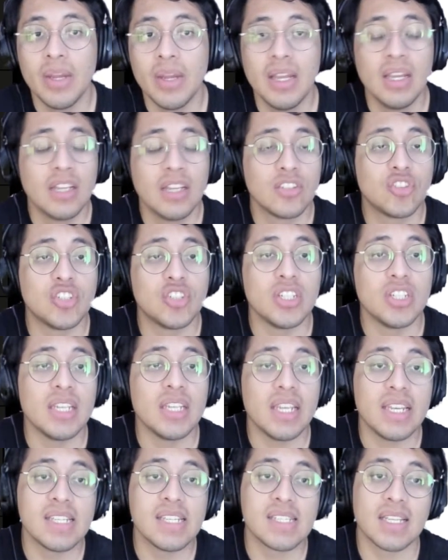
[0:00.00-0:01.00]
She
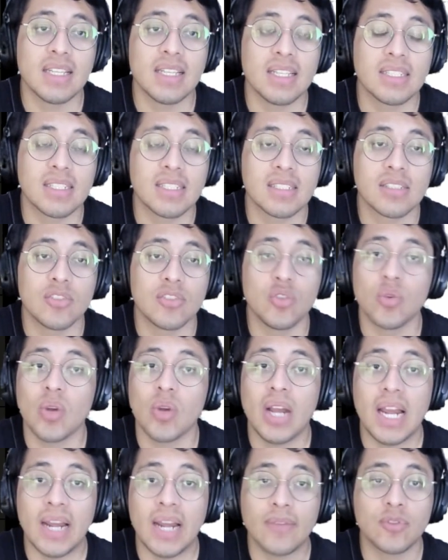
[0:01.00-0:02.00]
isn't necessary, you don't
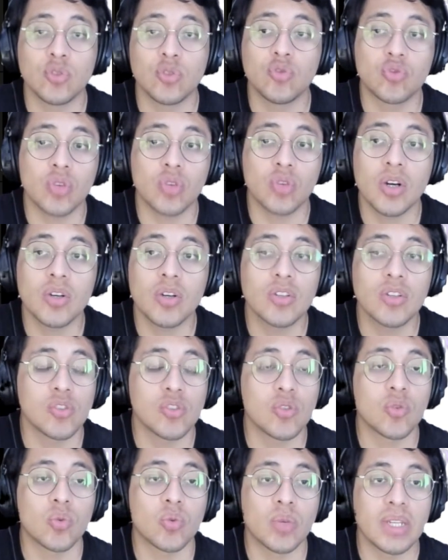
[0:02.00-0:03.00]
have to draw her to
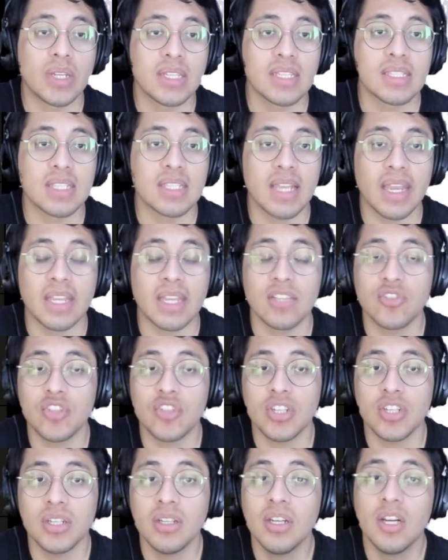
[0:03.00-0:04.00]
create this
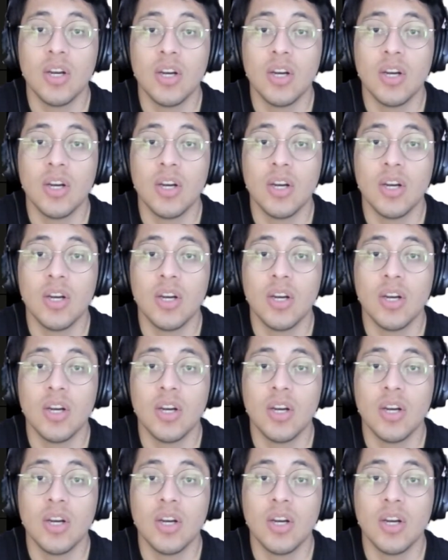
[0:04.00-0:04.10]
engine,